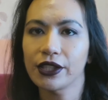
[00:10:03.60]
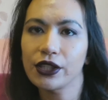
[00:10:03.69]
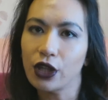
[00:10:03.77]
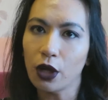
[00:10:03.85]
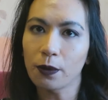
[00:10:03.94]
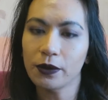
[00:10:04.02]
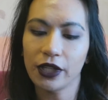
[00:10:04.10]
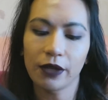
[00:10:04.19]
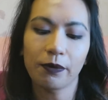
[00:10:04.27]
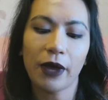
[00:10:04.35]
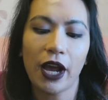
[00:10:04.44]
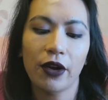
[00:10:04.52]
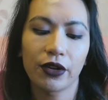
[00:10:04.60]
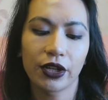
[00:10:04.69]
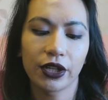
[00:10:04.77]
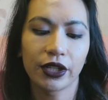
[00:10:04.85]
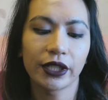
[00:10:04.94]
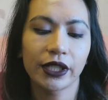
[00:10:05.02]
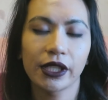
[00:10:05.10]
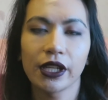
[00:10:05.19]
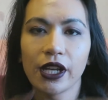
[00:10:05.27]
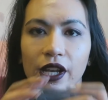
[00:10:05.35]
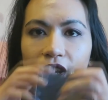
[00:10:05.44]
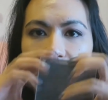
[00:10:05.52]
the sculpting powders.
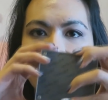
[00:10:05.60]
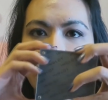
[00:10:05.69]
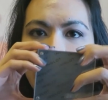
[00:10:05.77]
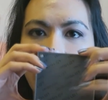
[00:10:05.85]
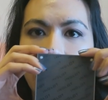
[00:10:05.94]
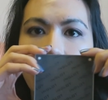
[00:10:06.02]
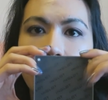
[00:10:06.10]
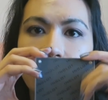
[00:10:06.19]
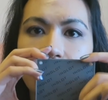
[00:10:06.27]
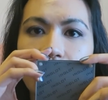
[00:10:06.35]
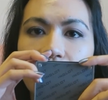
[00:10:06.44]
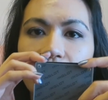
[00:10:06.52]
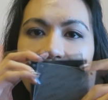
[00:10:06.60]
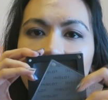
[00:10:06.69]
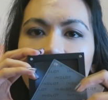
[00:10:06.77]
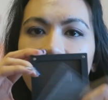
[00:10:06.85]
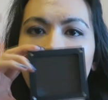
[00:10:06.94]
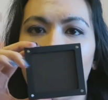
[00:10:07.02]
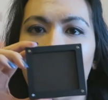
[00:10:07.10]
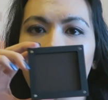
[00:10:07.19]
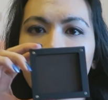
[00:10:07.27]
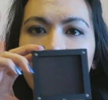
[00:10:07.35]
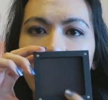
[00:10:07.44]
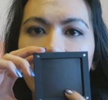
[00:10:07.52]
So you can also fit
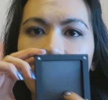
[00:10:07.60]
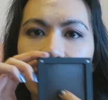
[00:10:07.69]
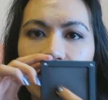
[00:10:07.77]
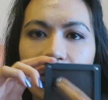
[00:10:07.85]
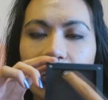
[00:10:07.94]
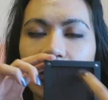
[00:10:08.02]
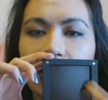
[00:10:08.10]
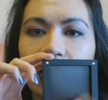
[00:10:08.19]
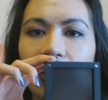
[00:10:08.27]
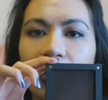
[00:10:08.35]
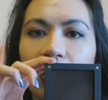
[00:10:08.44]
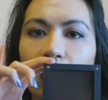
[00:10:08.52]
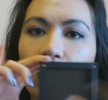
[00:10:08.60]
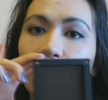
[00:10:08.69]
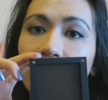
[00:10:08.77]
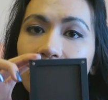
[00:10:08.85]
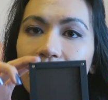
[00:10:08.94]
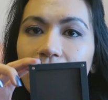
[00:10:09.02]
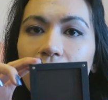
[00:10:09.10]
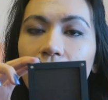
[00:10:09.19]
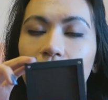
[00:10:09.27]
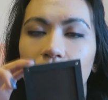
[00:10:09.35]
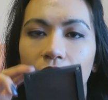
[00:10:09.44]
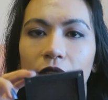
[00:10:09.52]
eyeshadows in here, or
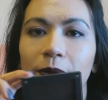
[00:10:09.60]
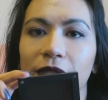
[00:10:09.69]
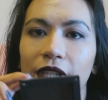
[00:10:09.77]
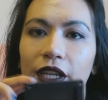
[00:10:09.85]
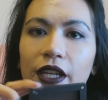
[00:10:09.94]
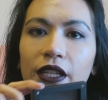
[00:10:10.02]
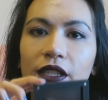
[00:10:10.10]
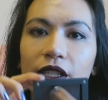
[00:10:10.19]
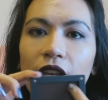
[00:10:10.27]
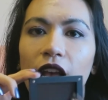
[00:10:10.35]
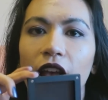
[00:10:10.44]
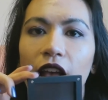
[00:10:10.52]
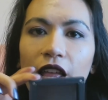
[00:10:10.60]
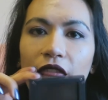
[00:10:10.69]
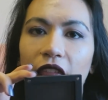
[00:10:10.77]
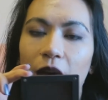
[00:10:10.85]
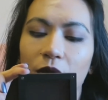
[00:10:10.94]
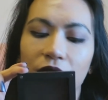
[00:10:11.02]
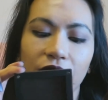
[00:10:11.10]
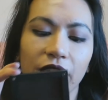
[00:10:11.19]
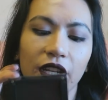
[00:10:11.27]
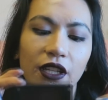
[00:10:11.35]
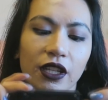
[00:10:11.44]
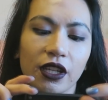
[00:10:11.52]
concealers or lipsticks that will
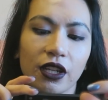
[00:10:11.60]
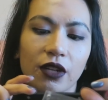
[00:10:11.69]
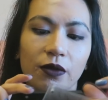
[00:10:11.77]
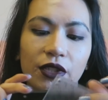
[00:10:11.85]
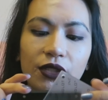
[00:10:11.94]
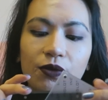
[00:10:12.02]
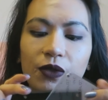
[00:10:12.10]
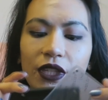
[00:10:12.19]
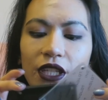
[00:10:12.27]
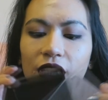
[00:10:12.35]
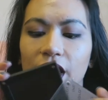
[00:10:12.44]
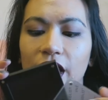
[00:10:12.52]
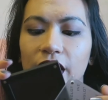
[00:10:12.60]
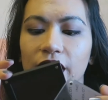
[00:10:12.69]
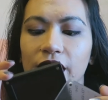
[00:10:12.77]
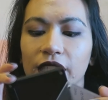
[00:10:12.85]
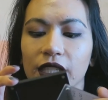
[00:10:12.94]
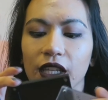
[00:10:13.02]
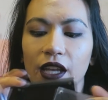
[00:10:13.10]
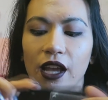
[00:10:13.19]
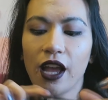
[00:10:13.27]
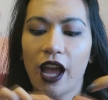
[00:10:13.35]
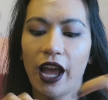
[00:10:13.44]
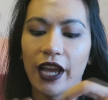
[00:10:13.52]
fit in here, which is really nice.
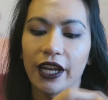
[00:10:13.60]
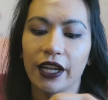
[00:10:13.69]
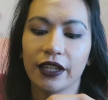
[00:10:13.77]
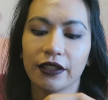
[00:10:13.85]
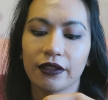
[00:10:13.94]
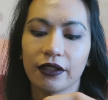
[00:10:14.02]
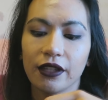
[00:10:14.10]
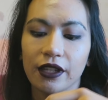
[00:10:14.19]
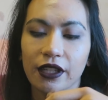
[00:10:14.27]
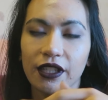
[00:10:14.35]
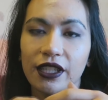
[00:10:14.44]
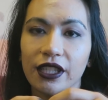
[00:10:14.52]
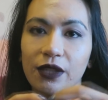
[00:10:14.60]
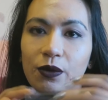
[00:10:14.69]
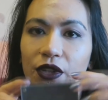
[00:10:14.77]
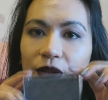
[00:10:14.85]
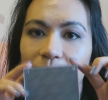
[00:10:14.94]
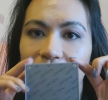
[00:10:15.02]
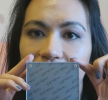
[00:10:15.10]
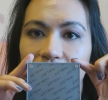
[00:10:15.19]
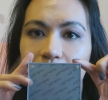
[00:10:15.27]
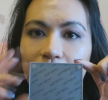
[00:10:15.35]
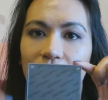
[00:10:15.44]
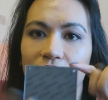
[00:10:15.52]
And this is where I'm just
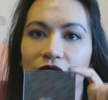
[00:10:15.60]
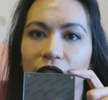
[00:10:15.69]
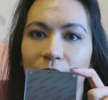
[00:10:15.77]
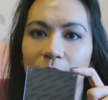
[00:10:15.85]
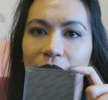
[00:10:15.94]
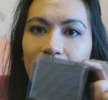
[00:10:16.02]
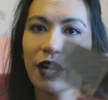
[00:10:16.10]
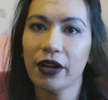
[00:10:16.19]
gonna put the sculpting